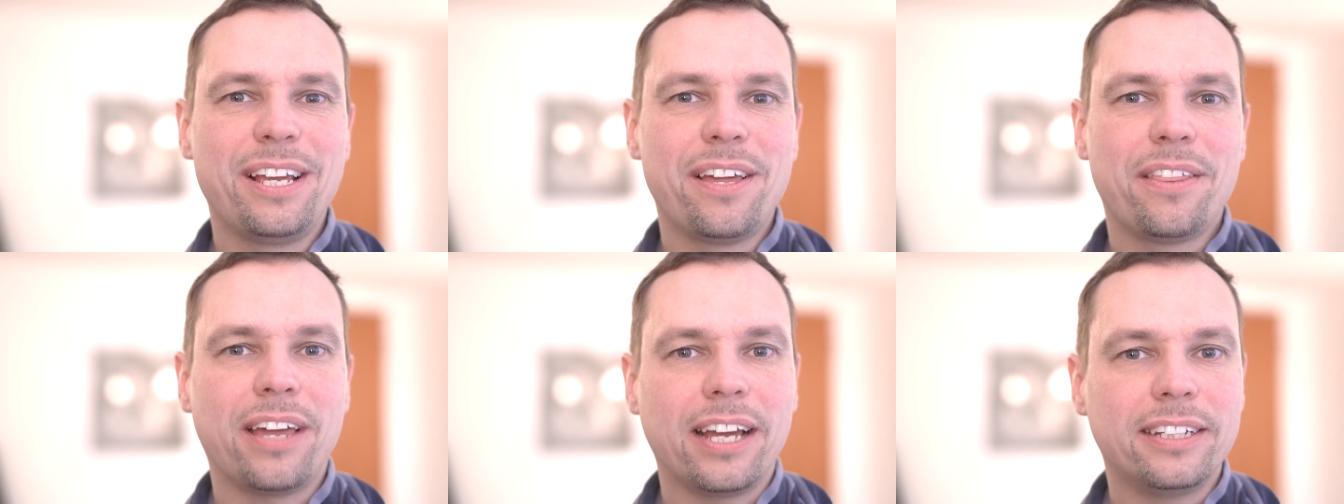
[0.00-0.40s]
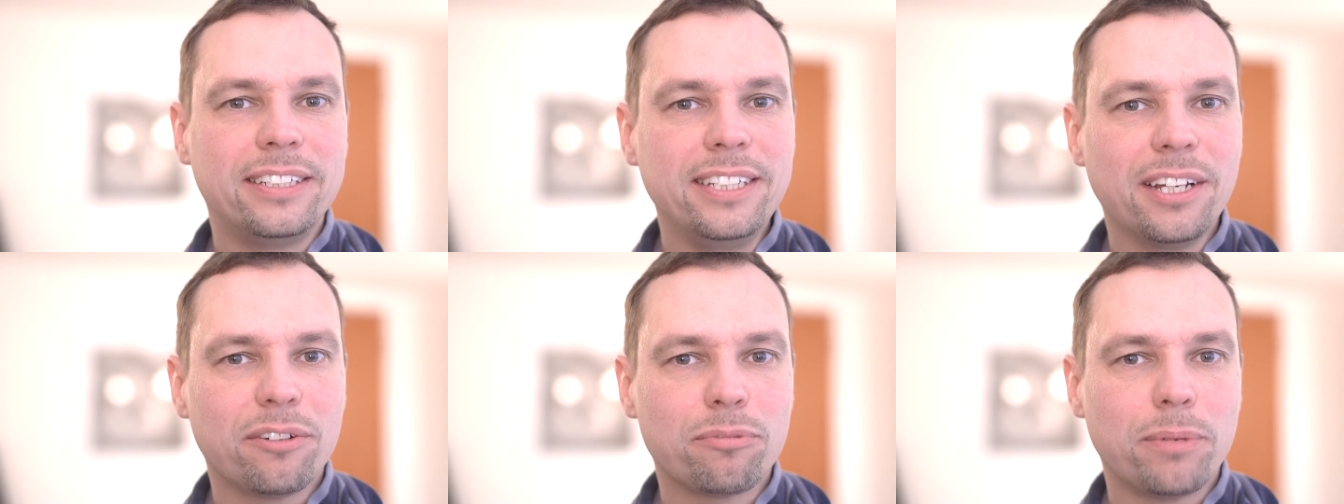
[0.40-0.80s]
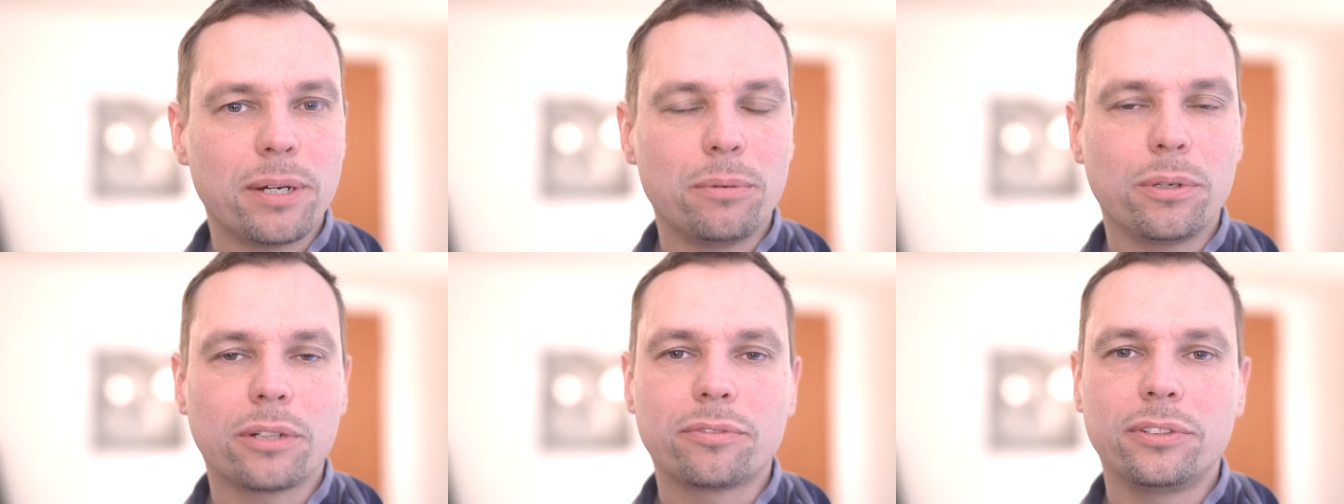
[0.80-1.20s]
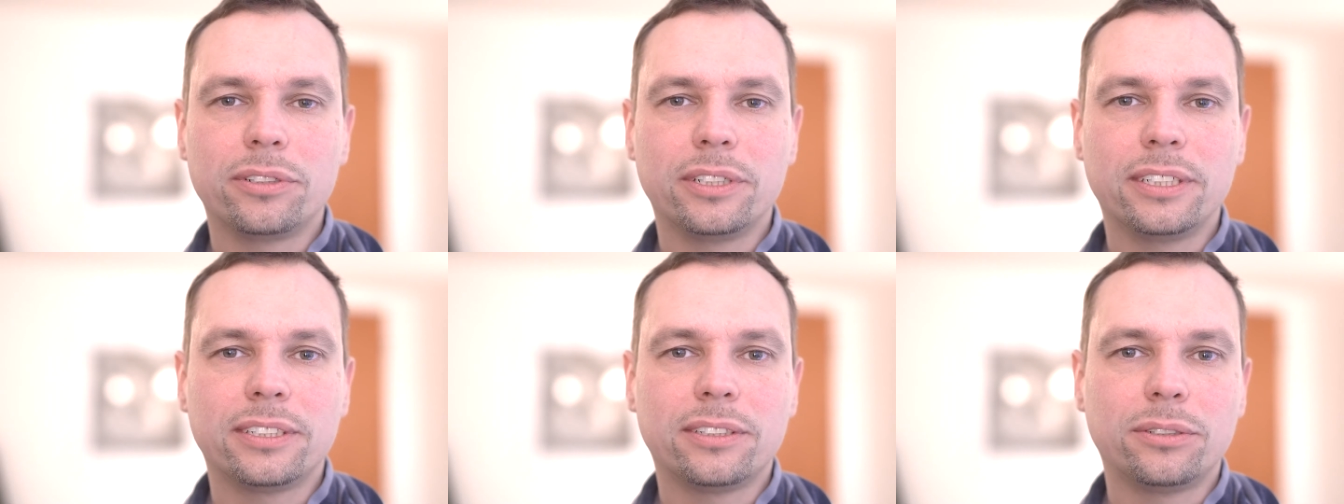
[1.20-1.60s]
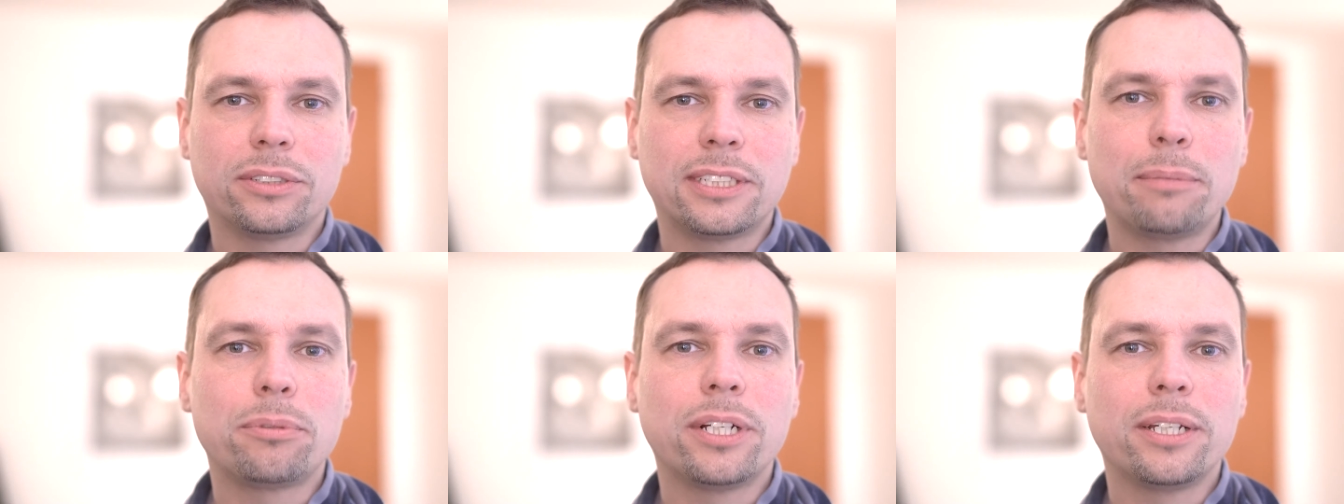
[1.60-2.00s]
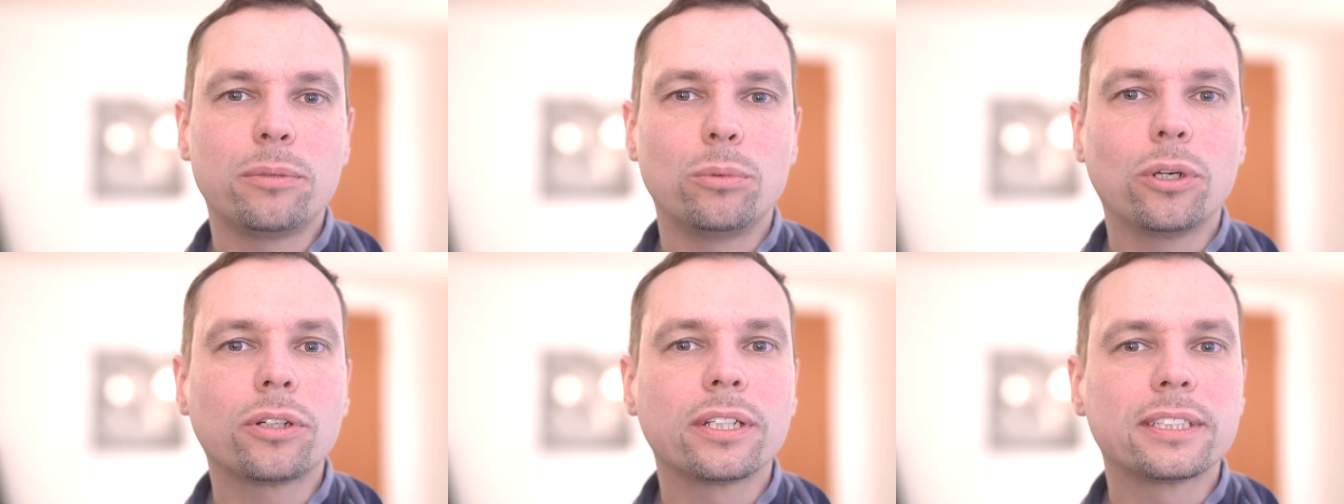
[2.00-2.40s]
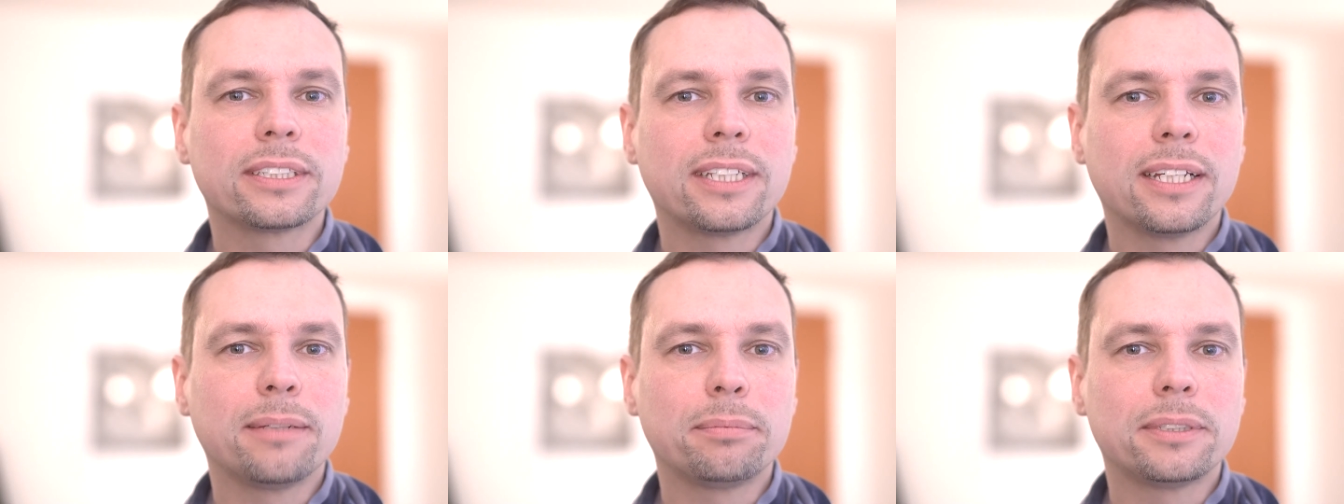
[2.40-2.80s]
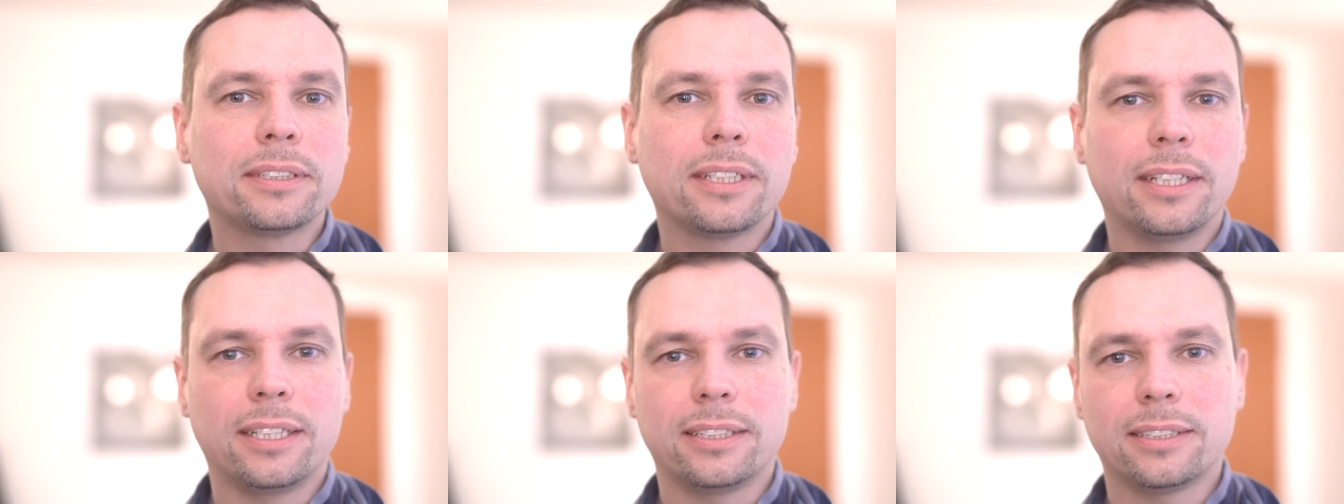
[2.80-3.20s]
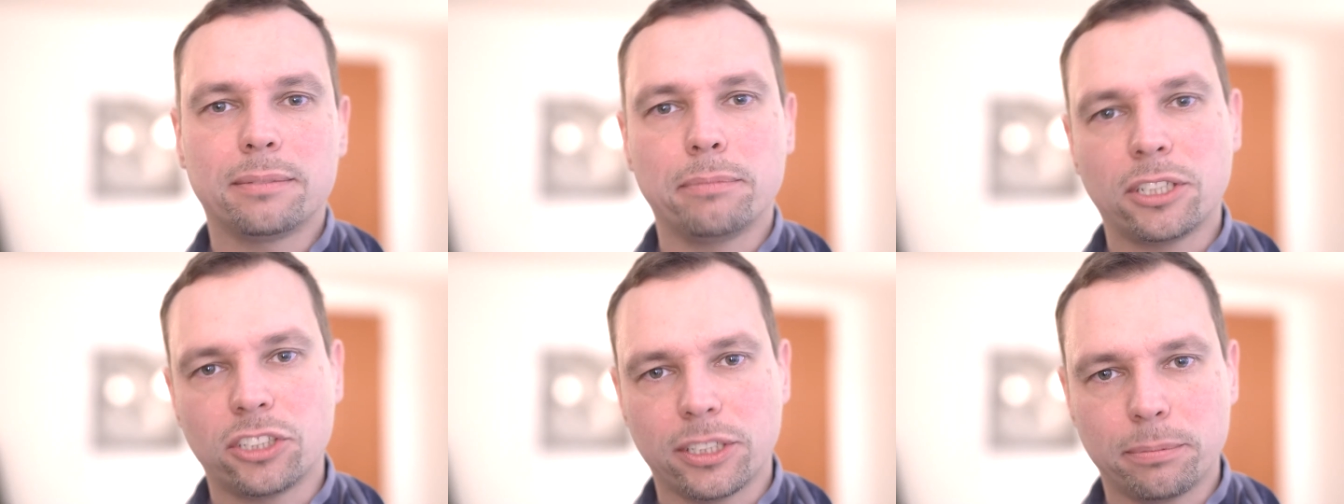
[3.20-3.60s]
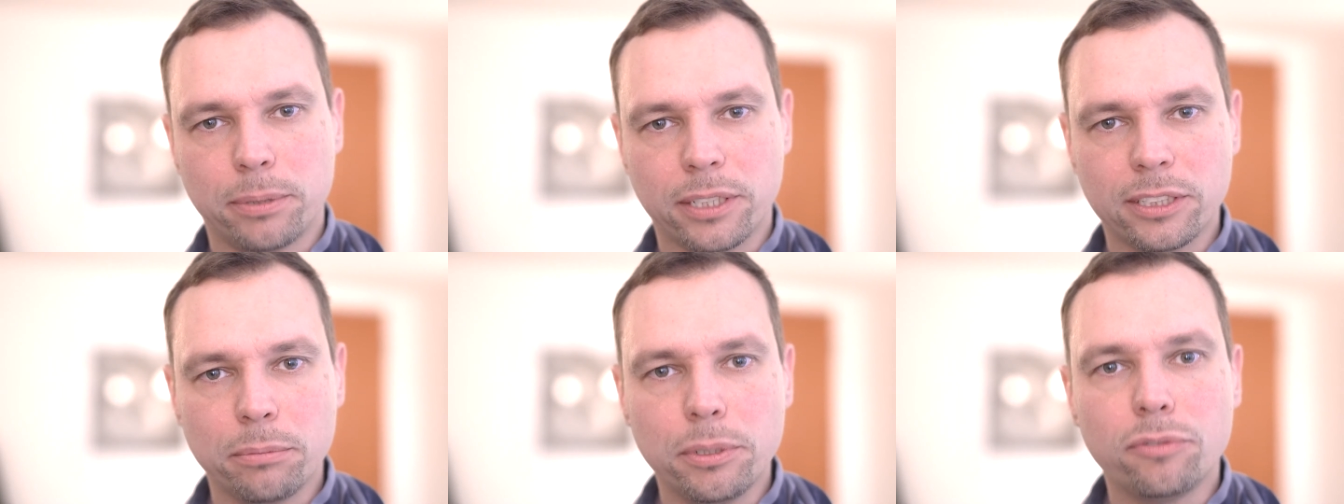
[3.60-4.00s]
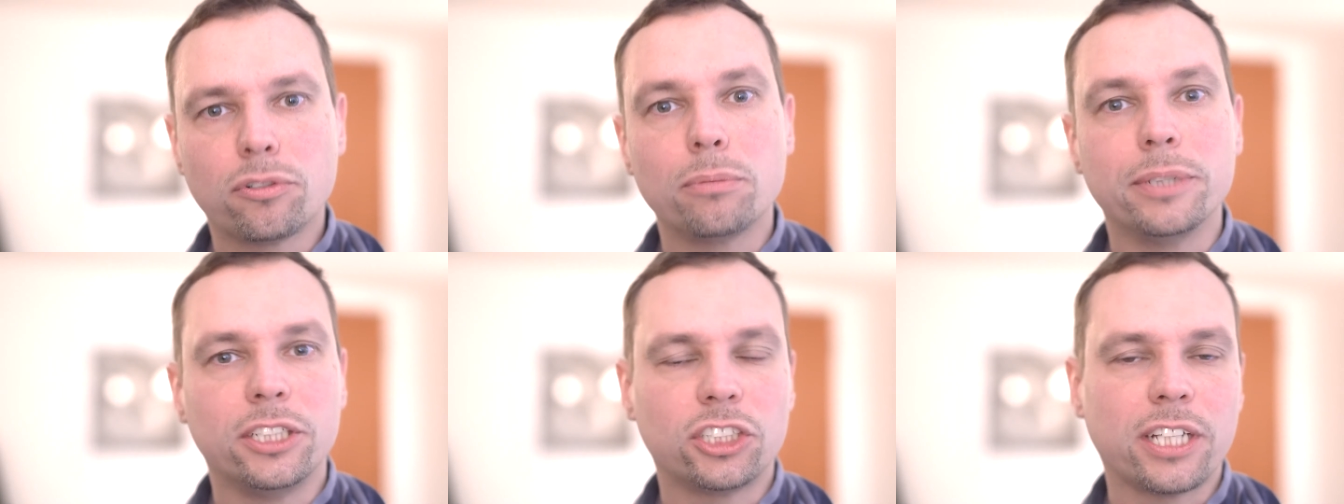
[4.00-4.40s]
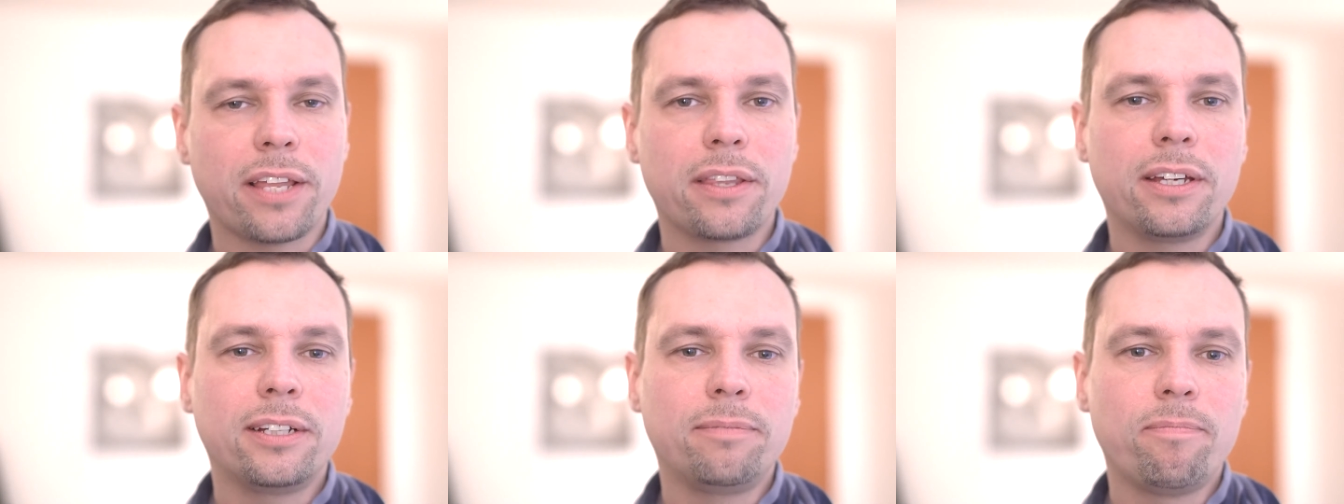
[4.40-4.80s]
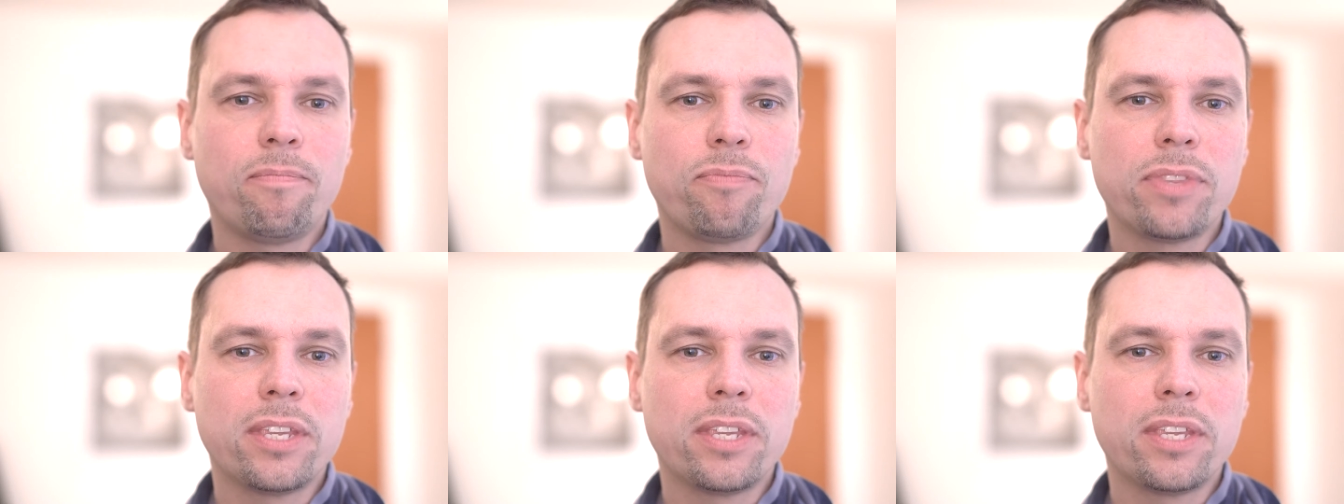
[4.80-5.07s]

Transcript: The idea of my workflow is to separate working steps as much as possible from each other.